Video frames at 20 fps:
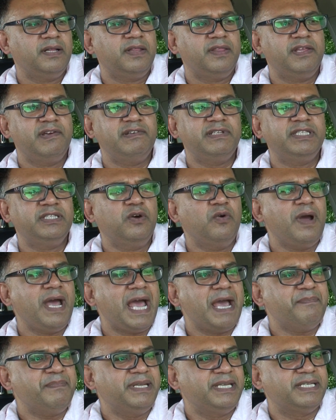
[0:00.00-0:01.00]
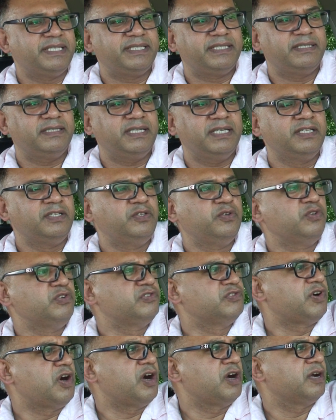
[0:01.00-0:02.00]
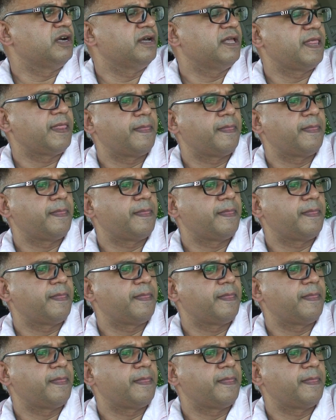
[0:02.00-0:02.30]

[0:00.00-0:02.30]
There is no happiness in doing wrong.